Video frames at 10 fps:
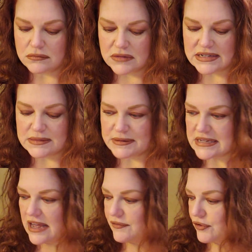that smells
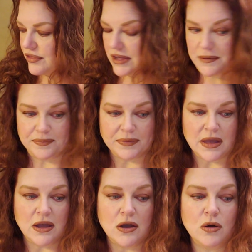kind of earthy,
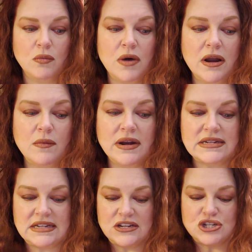what I want
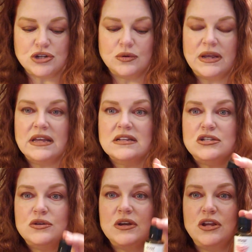to teach you is
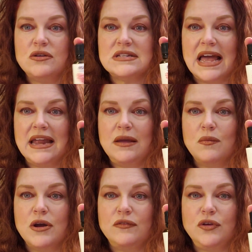you can use any
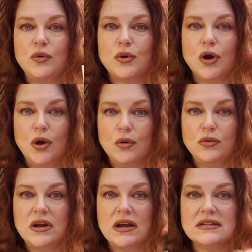one of your
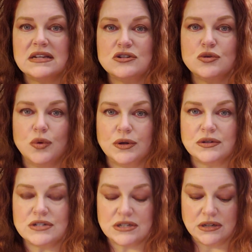own essential
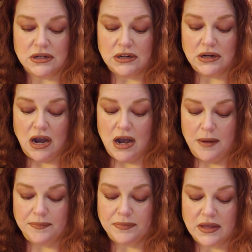oils.
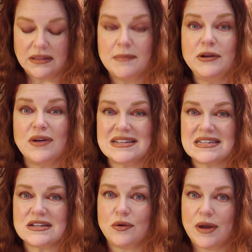Lemongrass
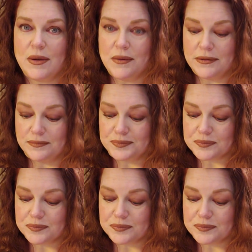is a great one.